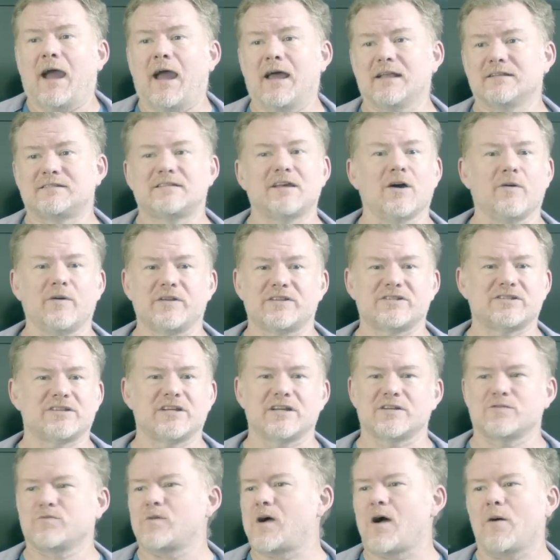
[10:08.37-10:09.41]
And so it's
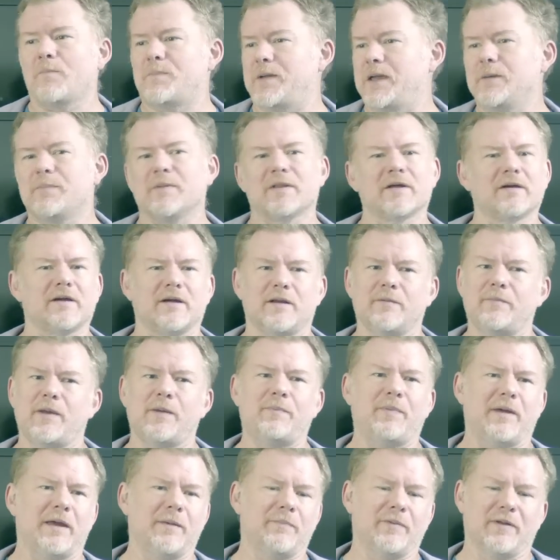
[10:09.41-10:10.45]
just, well, people are going to
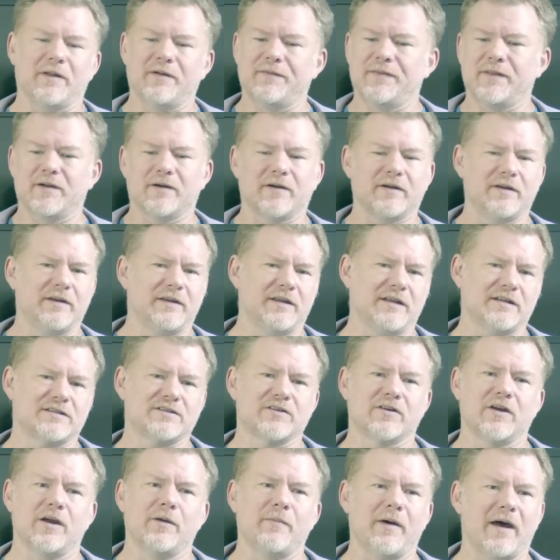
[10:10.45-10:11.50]
be people and they're going to
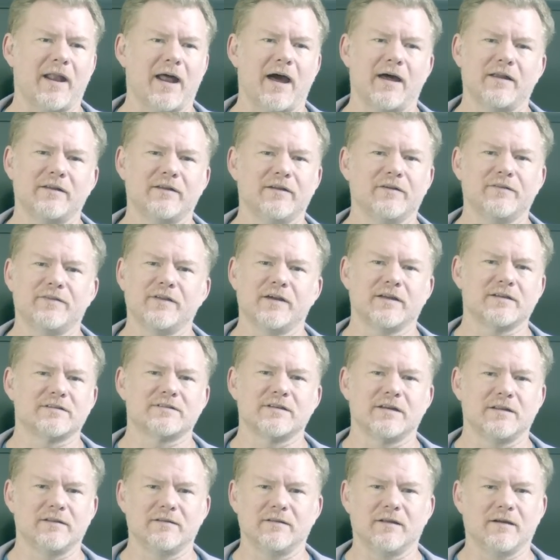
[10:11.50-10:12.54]
disagree about how to do things.
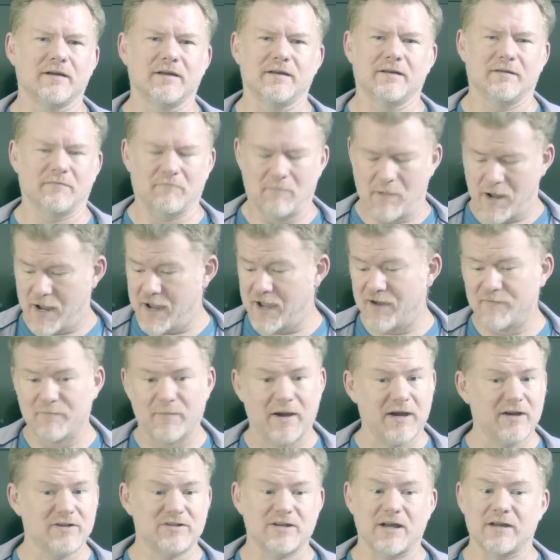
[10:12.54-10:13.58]
And I have
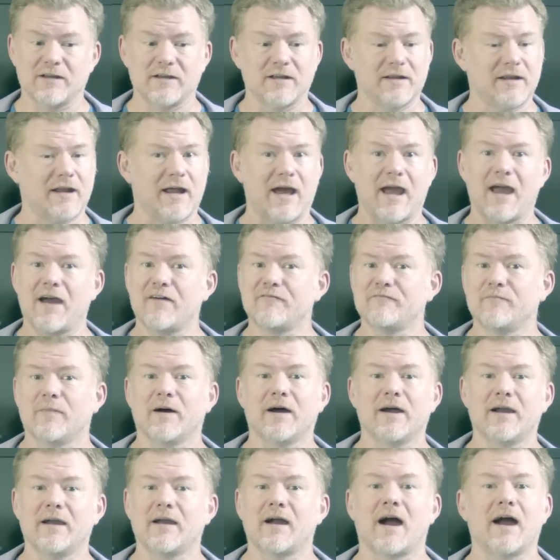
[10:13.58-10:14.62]
my agenda and I have
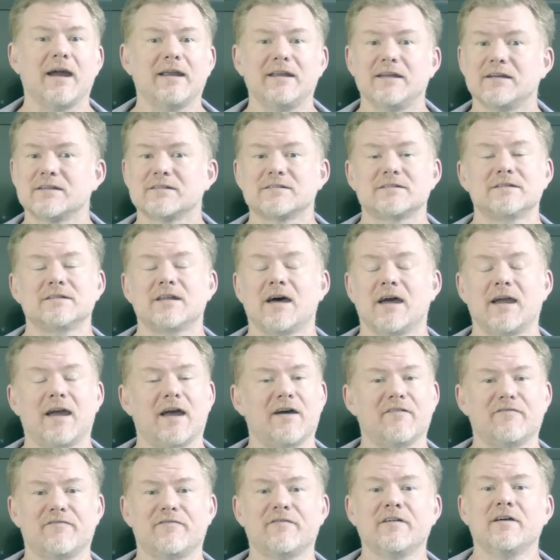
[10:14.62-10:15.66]
my ideas and I
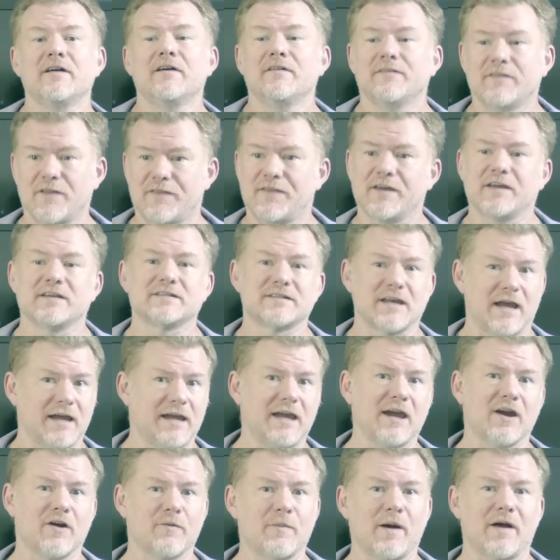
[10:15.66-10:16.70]
have the things I
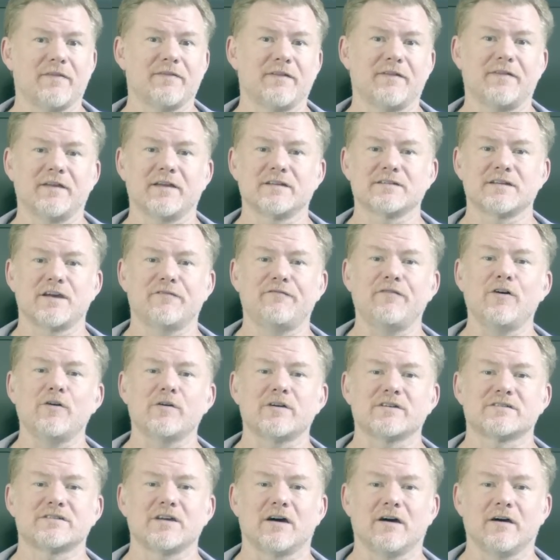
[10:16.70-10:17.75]
care about and the things I
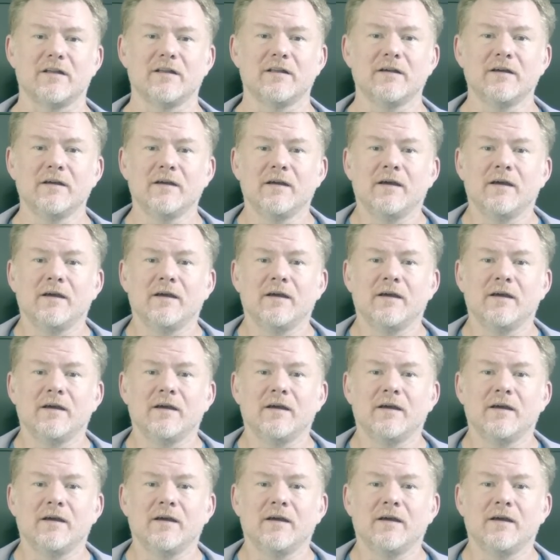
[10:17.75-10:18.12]
focus on.